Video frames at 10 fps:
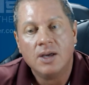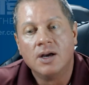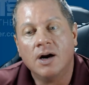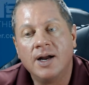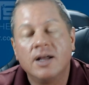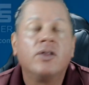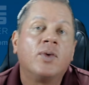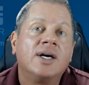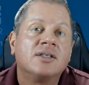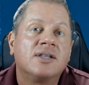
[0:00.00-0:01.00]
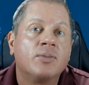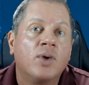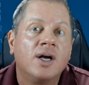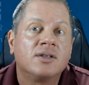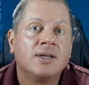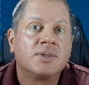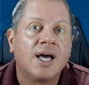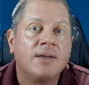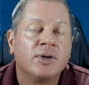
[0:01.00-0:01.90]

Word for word: All right, otherwise, sleep well, sleep tight.